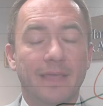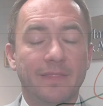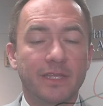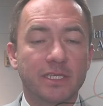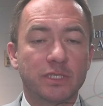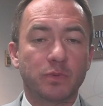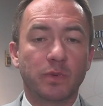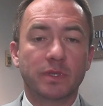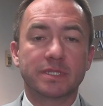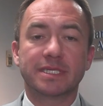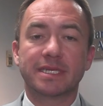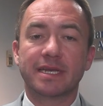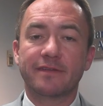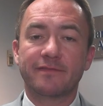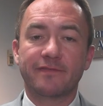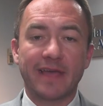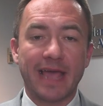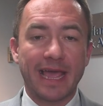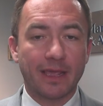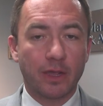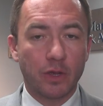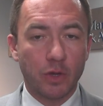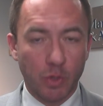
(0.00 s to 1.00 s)
And this wasn't a
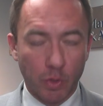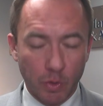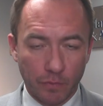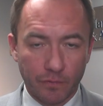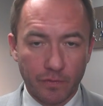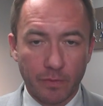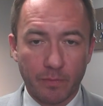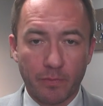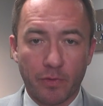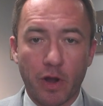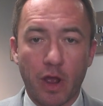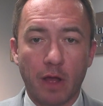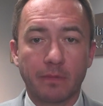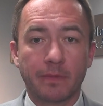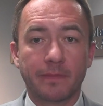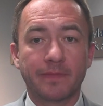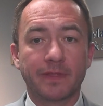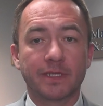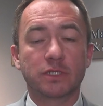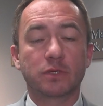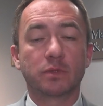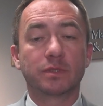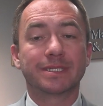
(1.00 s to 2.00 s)
Vancouver
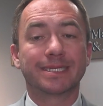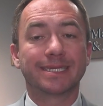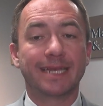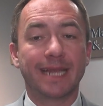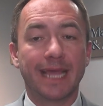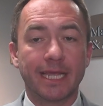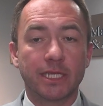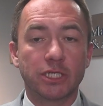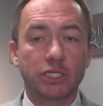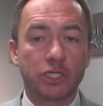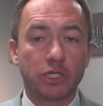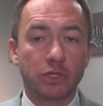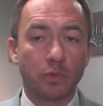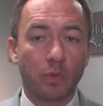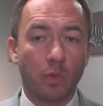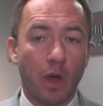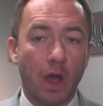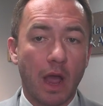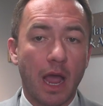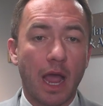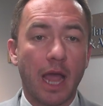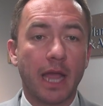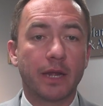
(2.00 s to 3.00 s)
problem, this was
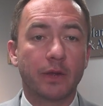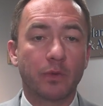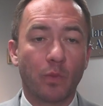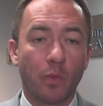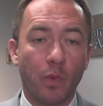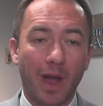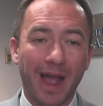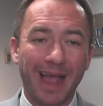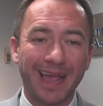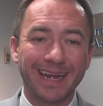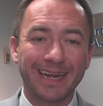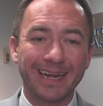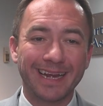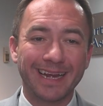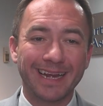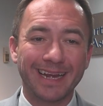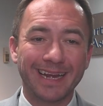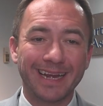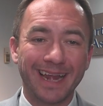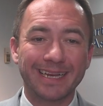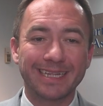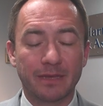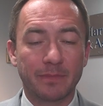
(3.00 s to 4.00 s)
nationwide. Why did it
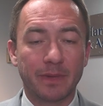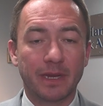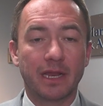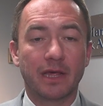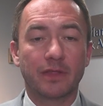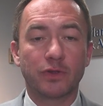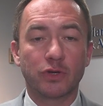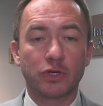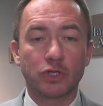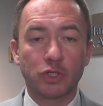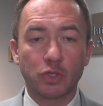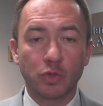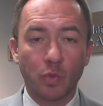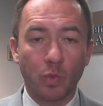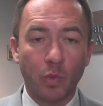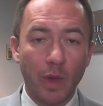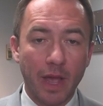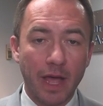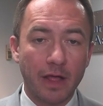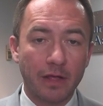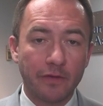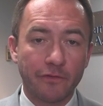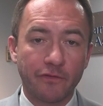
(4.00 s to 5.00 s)
take them another
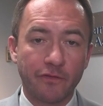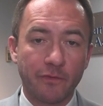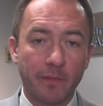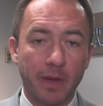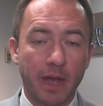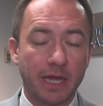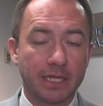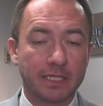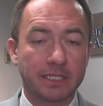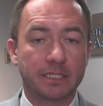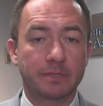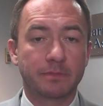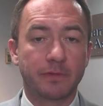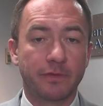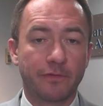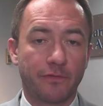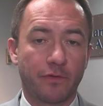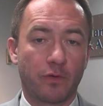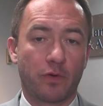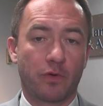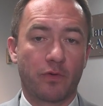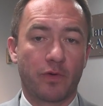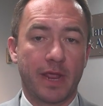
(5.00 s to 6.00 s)
12 months
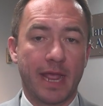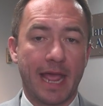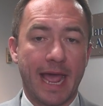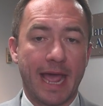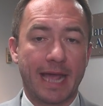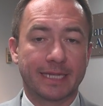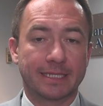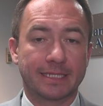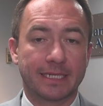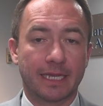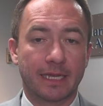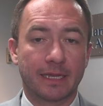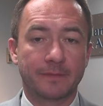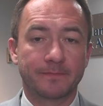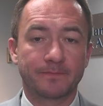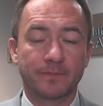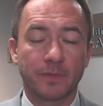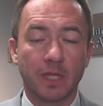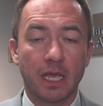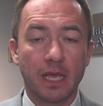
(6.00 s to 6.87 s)
before reacting?